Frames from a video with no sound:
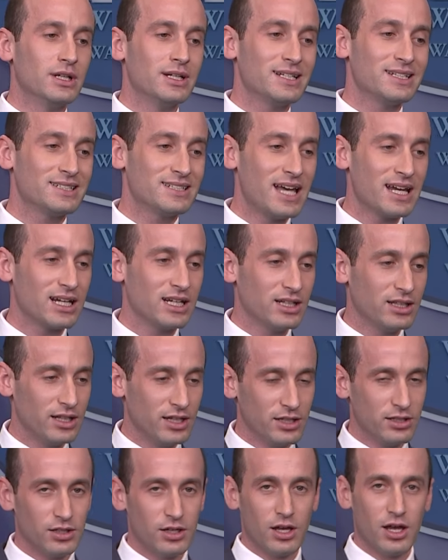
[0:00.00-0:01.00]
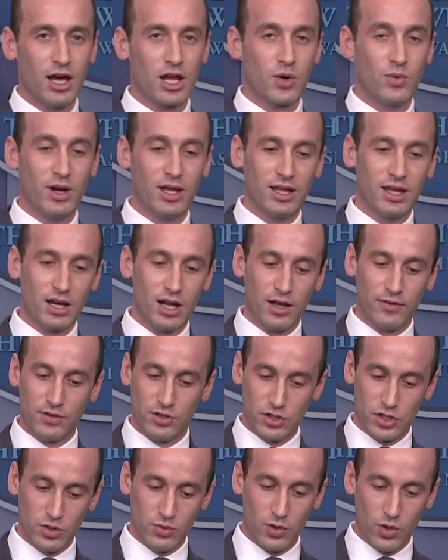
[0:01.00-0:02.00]
Secondly, I don't want to get off
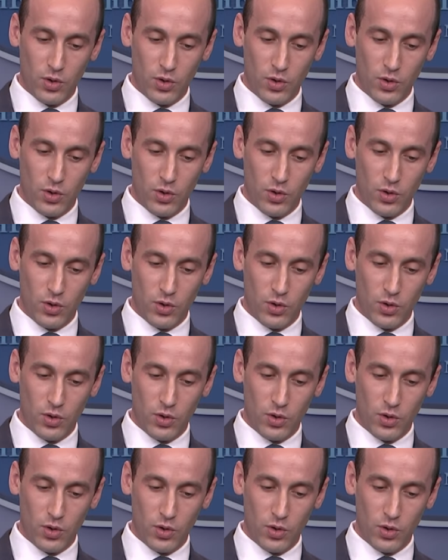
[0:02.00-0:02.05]
into